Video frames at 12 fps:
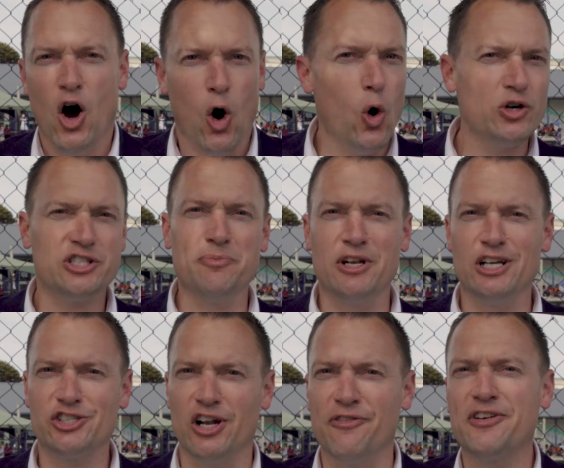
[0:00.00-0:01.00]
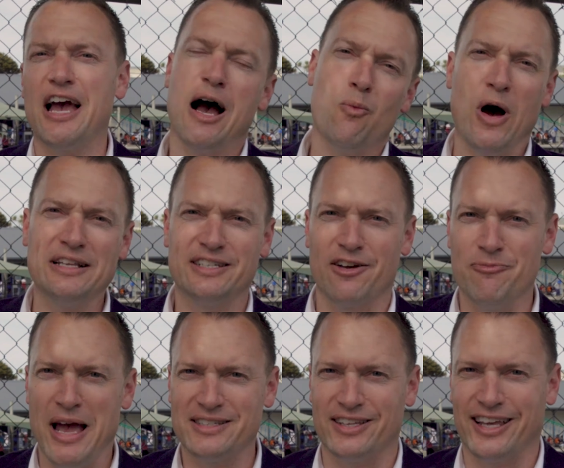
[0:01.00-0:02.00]
Awesome initiative, can't wait to give them
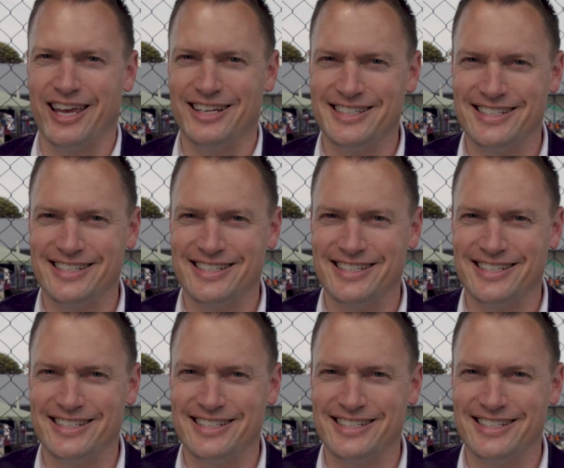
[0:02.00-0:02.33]
out to the kids.